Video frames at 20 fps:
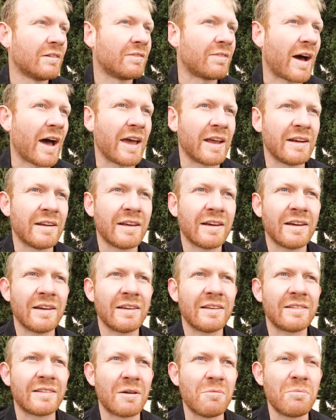find
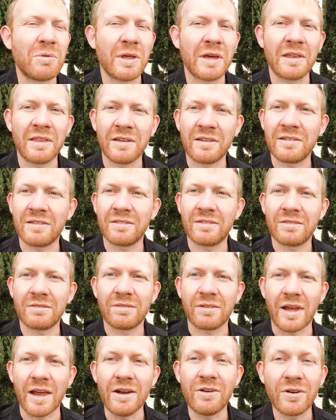something
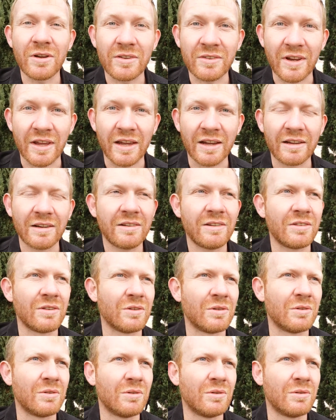that's interesting
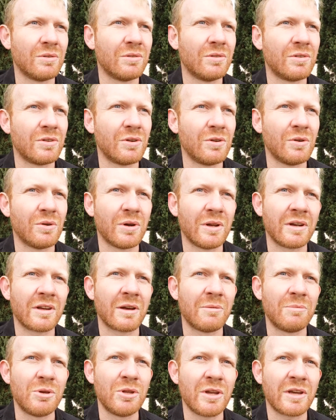to do and
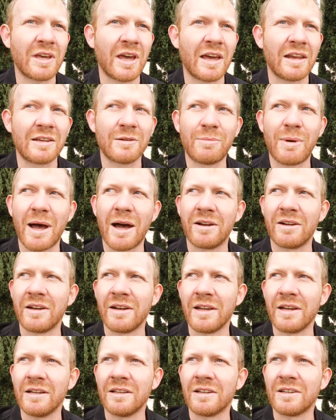communicate about in
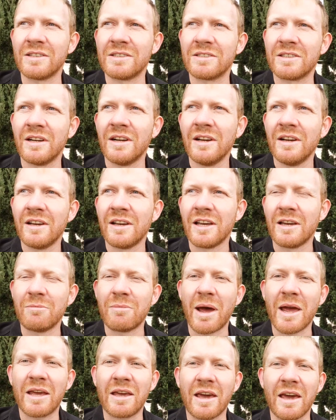English. In
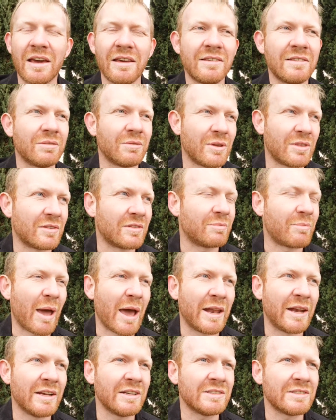my case, with
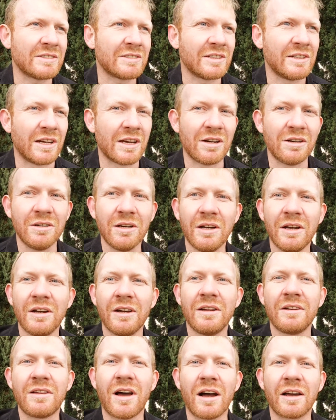Spanish,
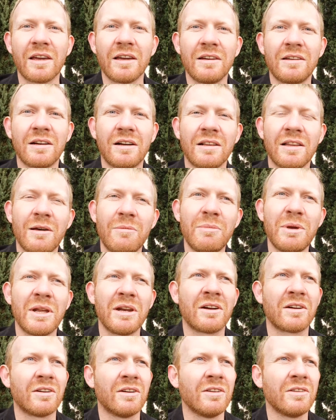talking to
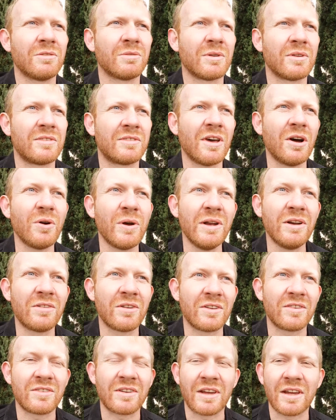Colombian girls was so
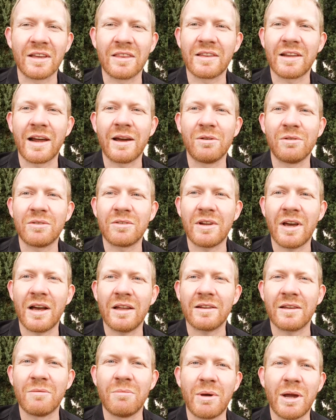interesting that I was
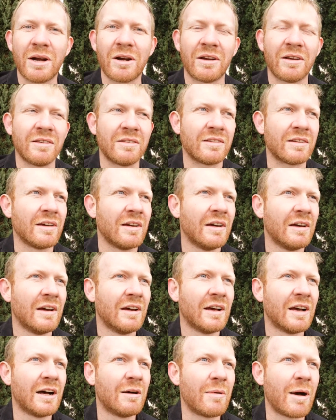not embarrassed
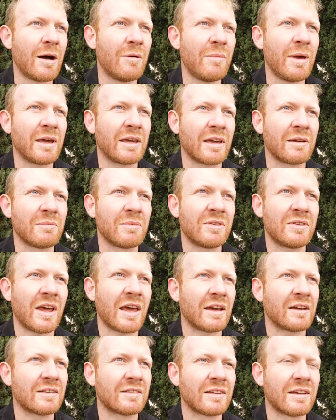about making
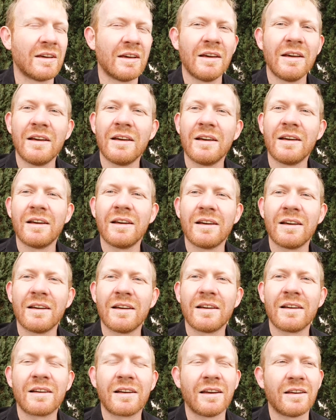mistakes.
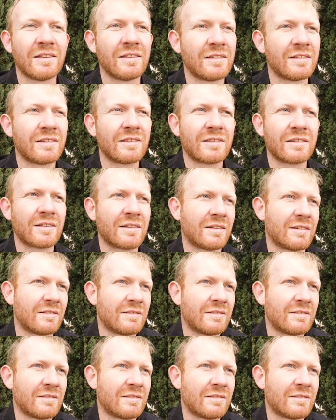Because